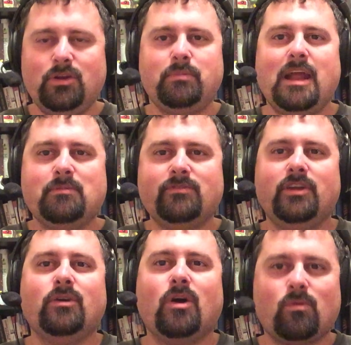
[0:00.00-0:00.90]
your
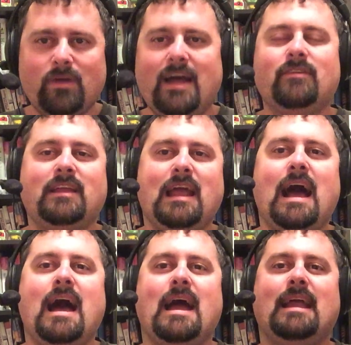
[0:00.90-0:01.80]
pay-per-view around a
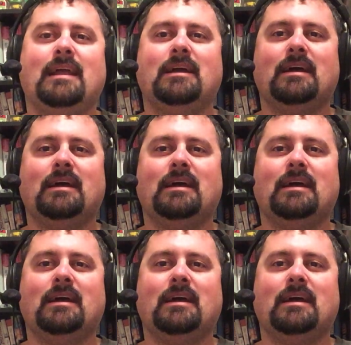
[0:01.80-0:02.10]
guy,